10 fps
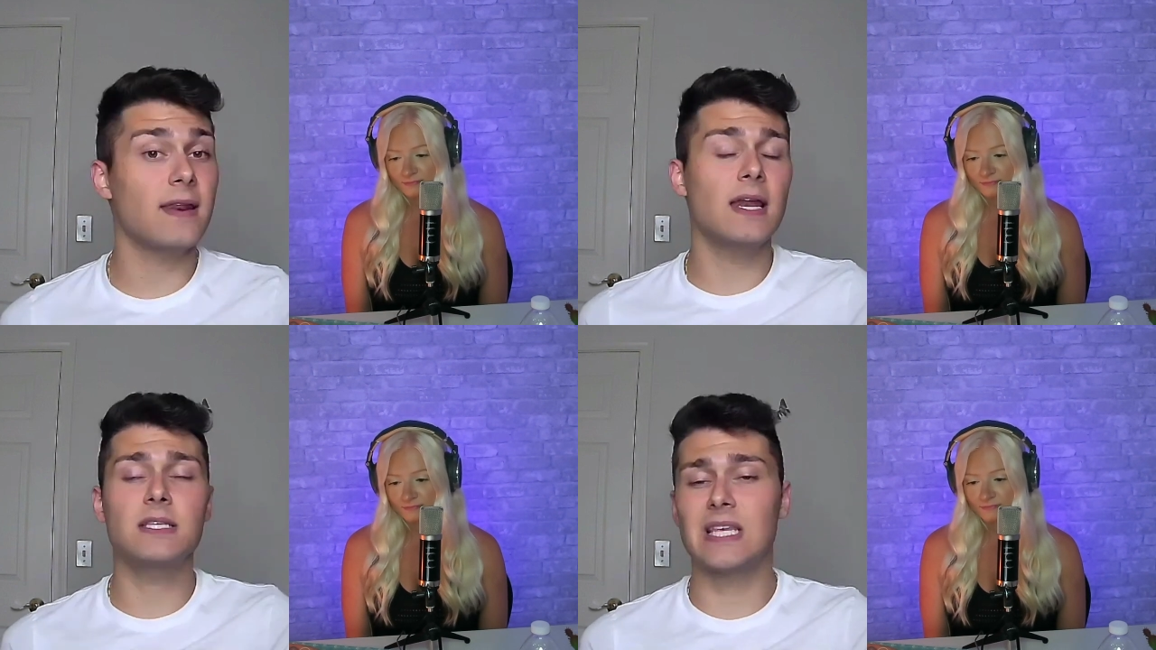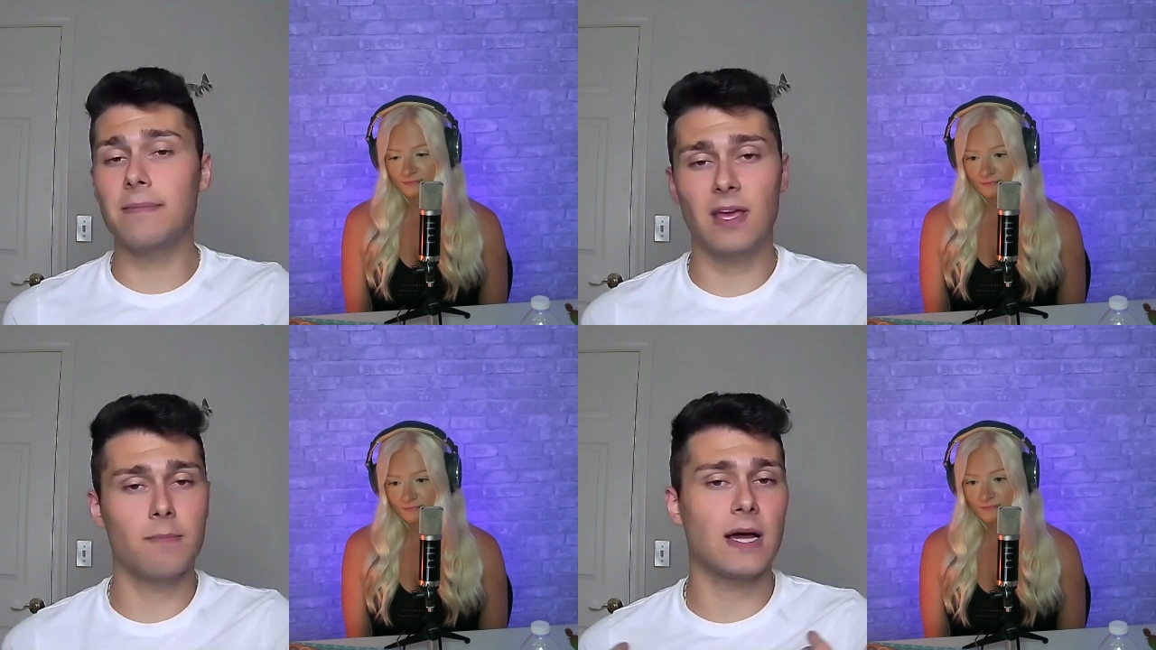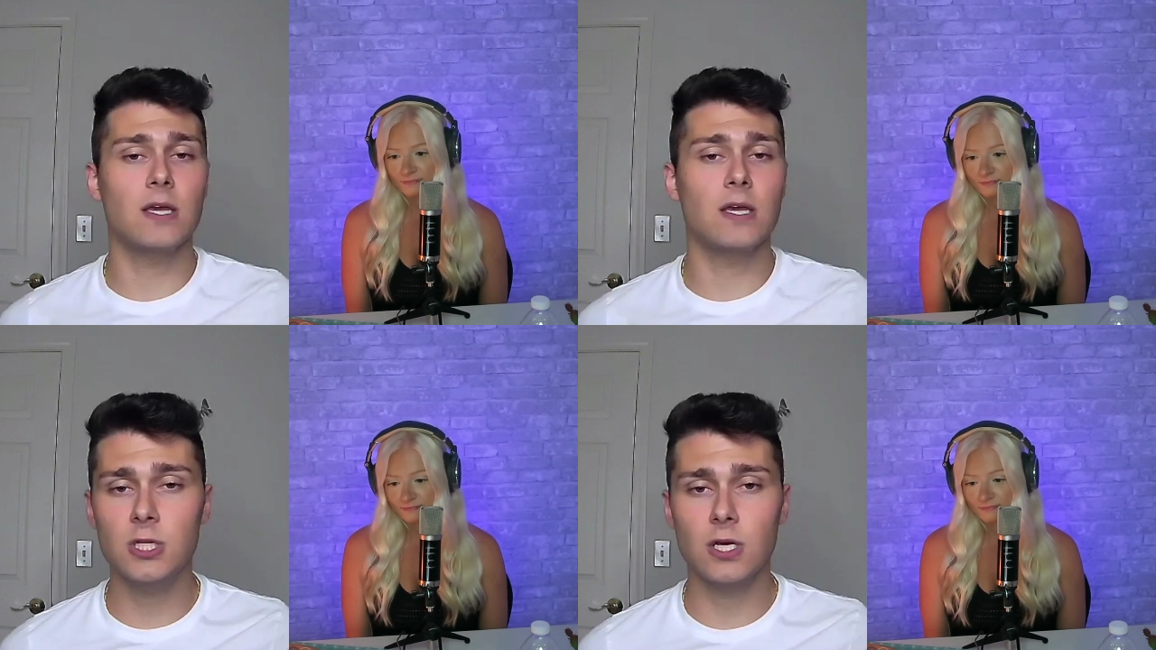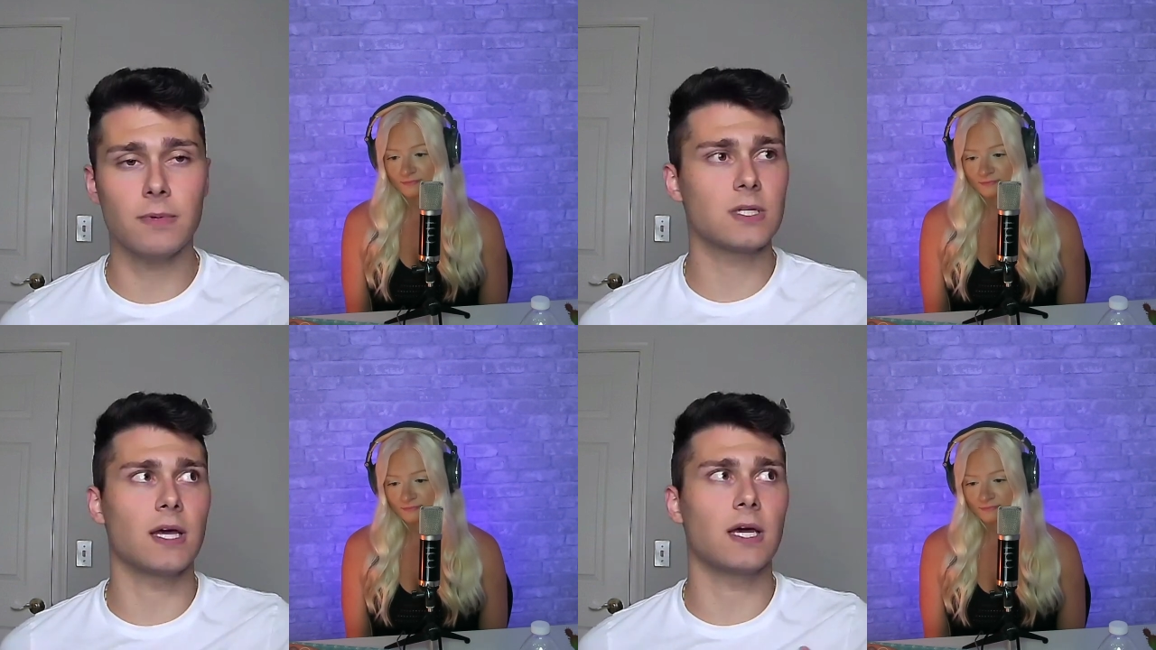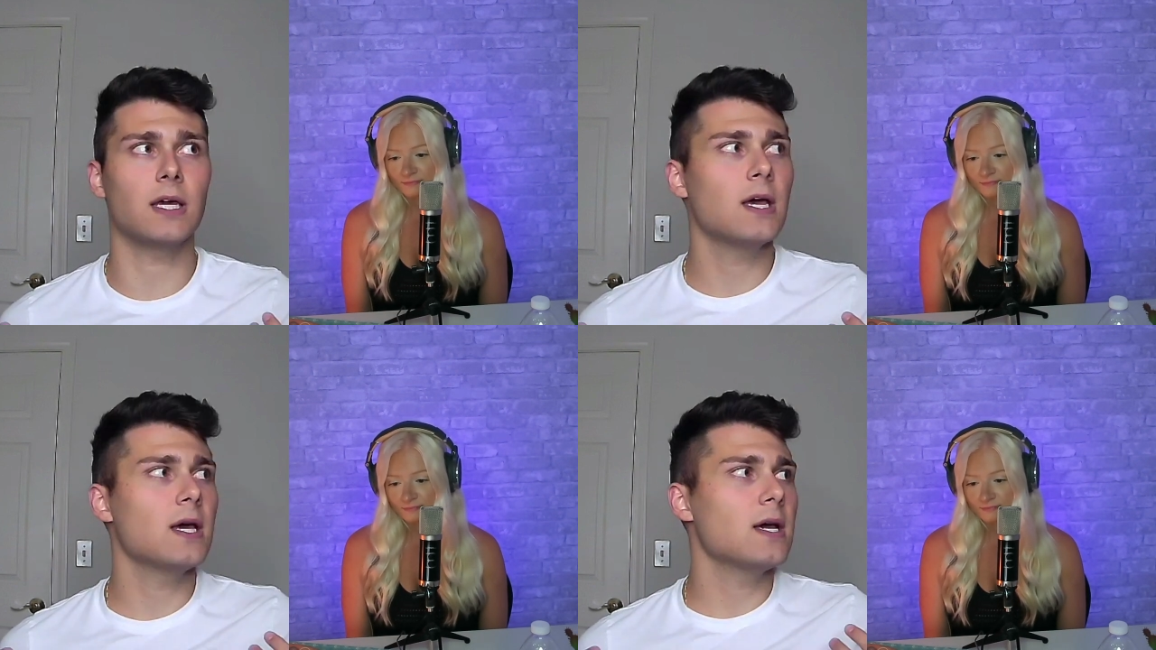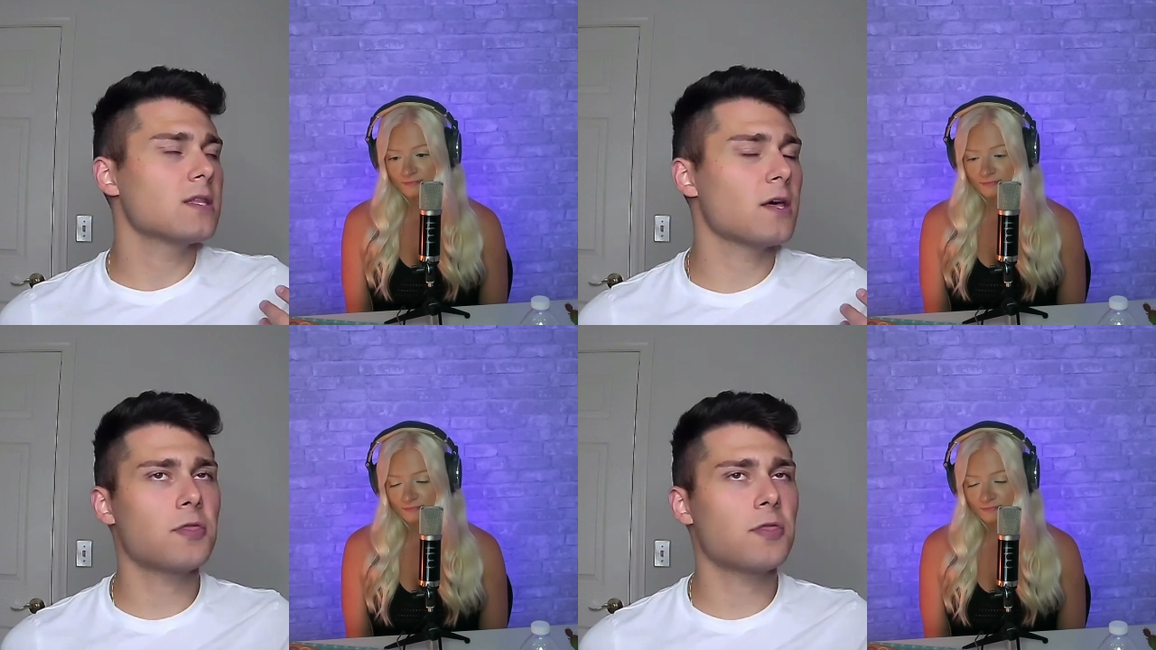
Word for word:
Speaker 1: And it's the same thing with my YouTube. It's like